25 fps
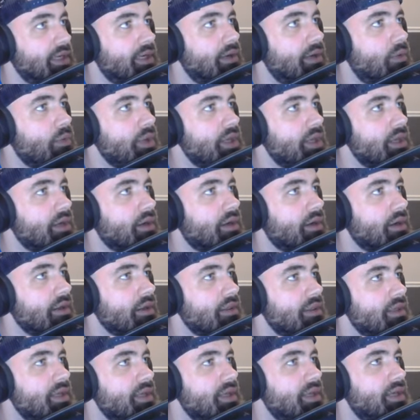We are
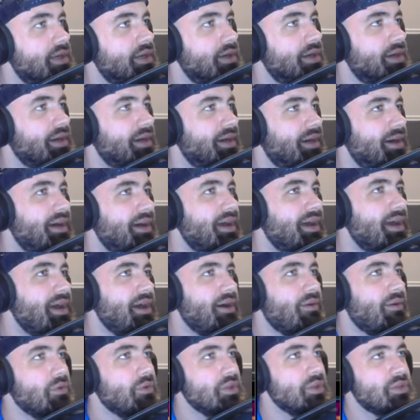the,
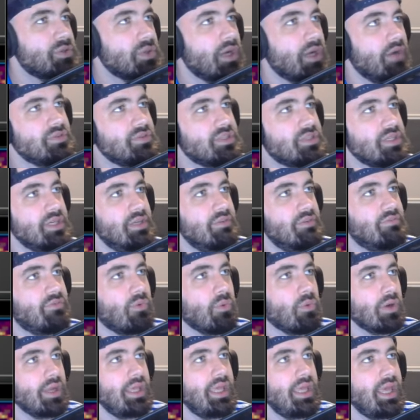we're the 12 seed,
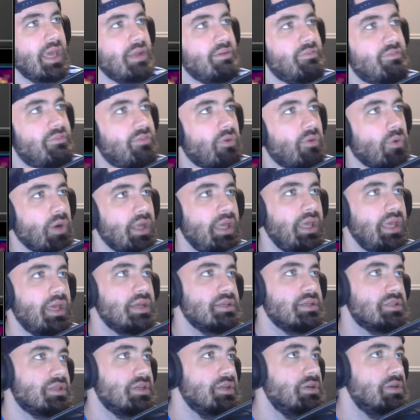40 and
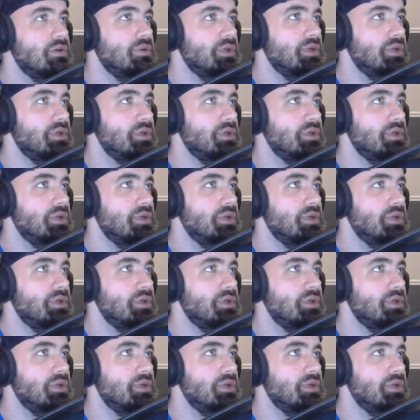42.